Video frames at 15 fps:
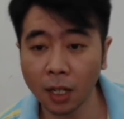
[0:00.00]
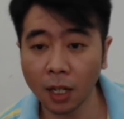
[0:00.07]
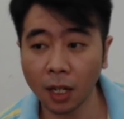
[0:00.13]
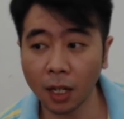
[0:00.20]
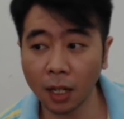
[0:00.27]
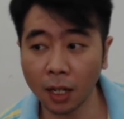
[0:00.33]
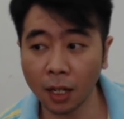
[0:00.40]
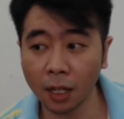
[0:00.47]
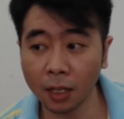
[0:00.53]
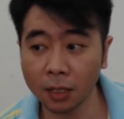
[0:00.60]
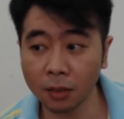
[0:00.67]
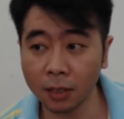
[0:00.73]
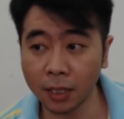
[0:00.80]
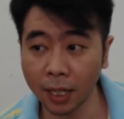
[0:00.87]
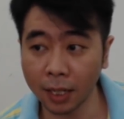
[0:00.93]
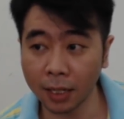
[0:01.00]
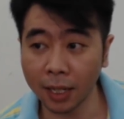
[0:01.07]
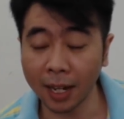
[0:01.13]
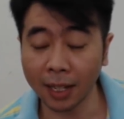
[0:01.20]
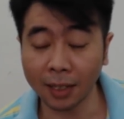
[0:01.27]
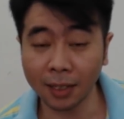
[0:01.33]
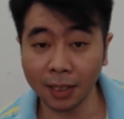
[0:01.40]
Uh, to get
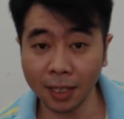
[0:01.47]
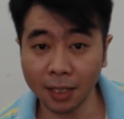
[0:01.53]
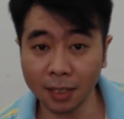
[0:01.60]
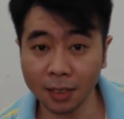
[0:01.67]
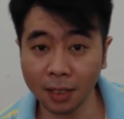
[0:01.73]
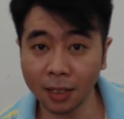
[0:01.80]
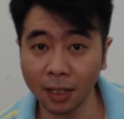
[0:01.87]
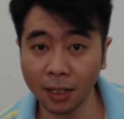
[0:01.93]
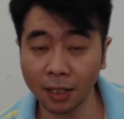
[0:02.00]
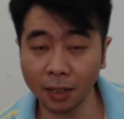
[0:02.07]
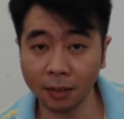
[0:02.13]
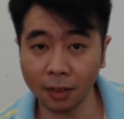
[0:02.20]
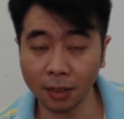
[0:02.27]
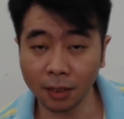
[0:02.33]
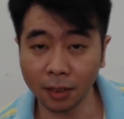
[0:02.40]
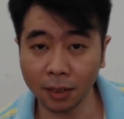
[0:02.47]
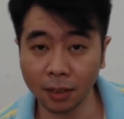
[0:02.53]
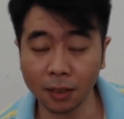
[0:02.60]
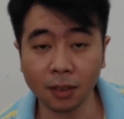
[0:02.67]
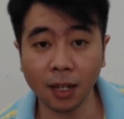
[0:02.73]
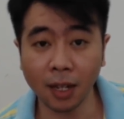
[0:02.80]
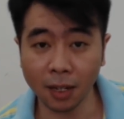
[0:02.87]
at least a guaranteed
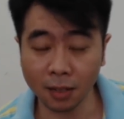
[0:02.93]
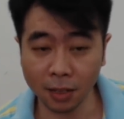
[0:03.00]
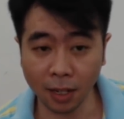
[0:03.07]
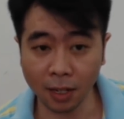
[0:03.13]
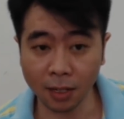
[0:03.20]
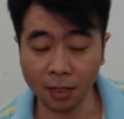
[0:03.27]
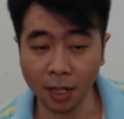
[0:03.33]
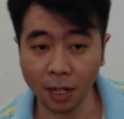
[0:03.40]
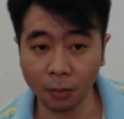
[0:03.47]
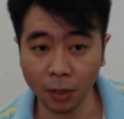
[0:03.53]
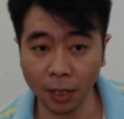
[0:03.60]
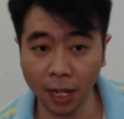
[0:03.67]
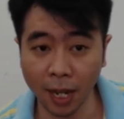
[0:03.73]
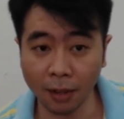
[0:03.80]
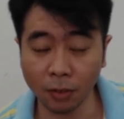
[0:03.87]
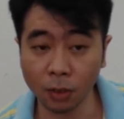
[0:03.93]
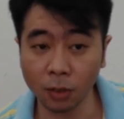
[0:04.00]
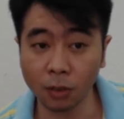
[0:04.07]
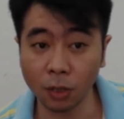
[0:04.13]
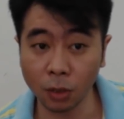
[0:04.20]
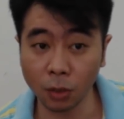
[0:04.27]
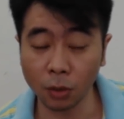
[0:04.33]
S S, I will have to
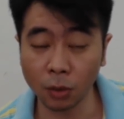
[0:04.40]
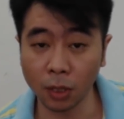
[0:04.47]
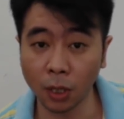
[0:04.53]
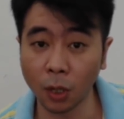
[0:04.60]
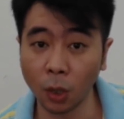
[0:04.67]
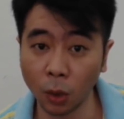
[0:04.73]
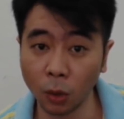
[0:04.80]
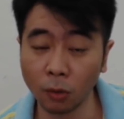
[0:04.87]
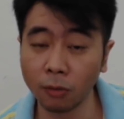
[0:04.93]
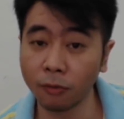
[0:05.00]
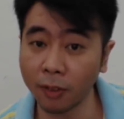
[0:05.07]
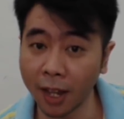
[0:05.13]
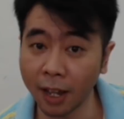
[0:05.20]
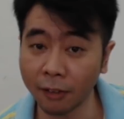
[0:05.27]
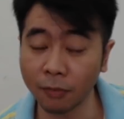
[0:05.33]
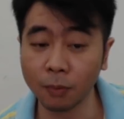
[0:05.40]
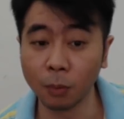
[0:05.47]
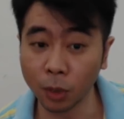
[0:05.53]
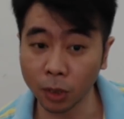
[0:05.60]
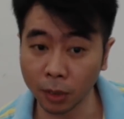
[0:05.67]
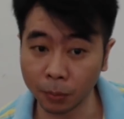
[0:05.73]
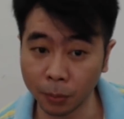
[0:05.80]
do the whole five
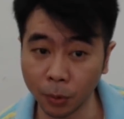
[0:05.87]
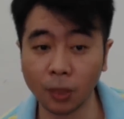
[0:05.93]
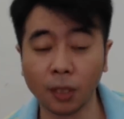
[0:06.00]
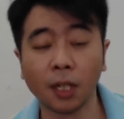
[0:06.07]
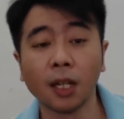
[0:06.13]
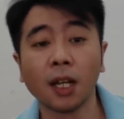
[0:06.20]
multiple.